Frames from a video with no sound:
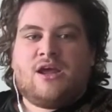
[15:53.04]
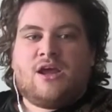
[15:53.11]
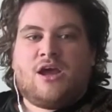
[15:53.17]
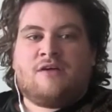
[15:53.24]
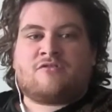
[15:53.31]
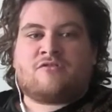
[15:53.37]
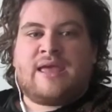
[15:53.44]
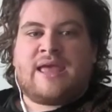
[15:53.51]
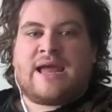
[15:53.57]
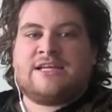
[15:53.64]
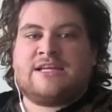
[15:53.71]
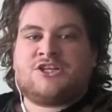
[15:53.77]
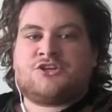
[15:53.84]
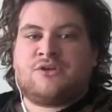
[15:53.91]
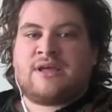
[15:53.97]
of a
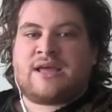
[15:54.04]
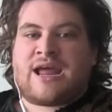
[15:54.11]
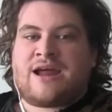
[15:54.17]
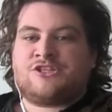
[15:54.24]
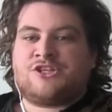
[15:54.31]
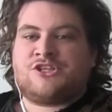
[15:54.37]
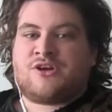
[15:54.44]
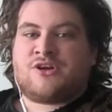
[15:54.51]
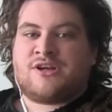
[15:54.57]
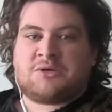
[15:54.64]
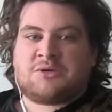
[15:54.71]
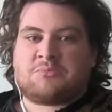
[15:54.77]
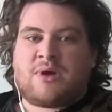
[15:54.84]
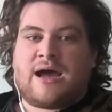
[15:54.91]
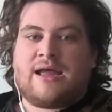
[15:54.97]
meandering aristocratic
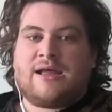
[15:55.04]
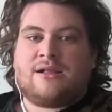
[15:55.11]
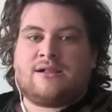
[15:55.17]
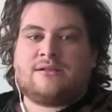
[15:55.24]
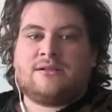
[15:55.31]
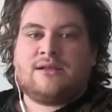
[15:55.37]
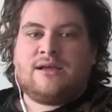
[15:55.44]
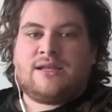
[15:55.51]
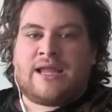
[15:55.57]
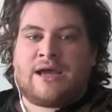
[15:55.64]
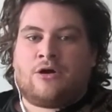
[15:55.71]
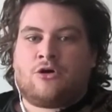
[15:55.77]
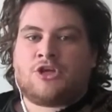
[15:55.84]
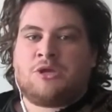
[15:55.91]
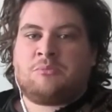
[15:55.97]
pile, now
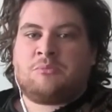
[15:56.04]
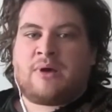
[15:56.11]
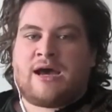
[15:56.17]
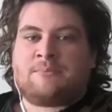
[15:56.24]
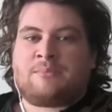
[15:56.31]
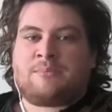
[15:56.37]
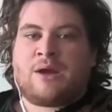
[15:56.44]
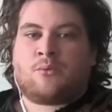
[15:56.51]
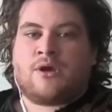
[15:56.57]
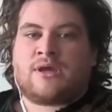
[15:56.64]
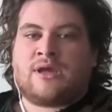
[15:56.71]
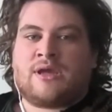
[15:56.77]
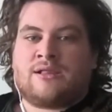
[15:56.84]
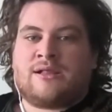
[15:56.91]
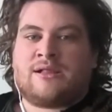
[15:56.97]
occupied by
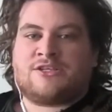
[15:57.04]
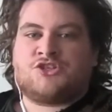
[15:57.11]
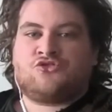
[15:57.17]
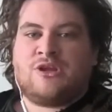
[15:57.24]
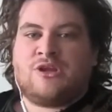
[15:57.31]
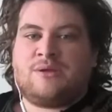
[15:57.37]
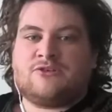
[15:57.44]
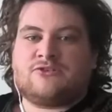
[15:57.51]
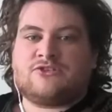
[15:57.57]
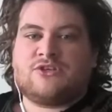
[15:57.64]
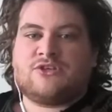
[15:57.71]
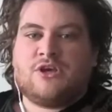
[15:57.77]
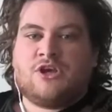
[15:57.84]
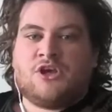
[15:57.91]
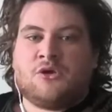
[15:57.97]
working class dreamers
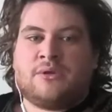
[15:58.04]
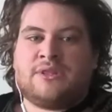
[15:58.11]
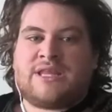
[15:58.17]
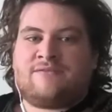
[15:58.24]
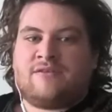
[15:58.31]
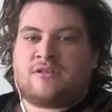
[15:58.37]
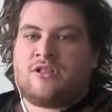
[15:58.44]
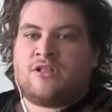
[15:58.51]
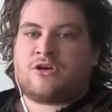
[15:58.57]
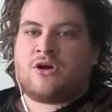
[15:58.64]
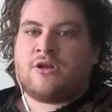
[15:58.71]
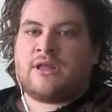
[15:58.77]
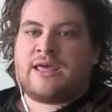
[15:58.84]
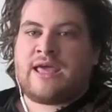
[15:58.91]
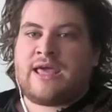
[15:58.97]
who will never clock
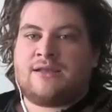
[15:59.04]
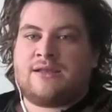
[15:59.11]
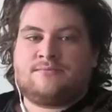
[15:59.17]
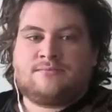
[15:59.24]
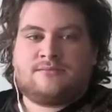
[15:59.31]
on again.